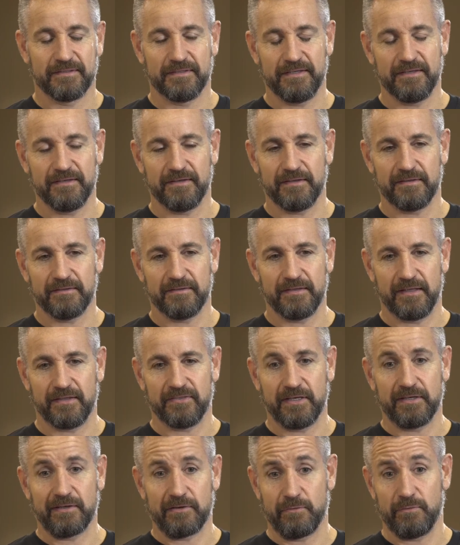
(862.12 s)
yeah, I
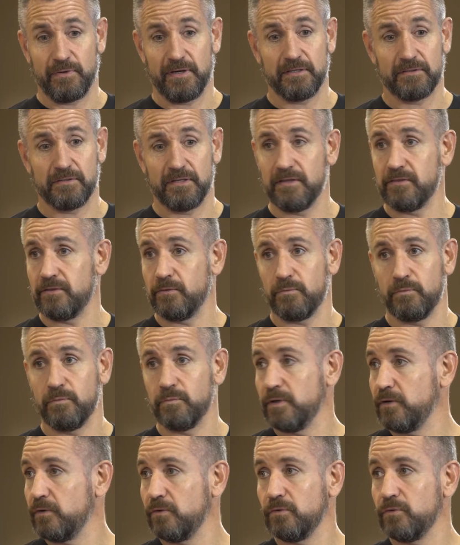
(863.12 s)
think you're right. Either
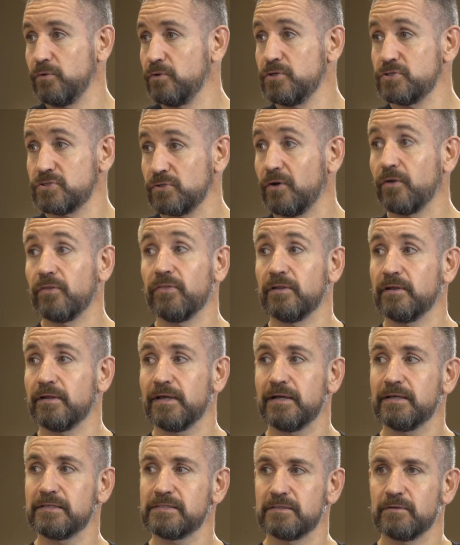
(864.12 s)
win or lose on the
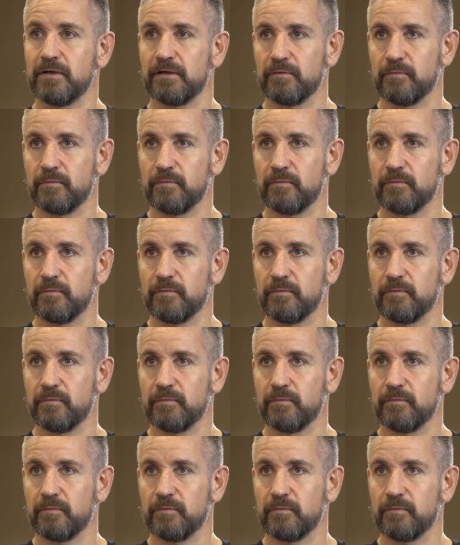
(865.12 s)
night.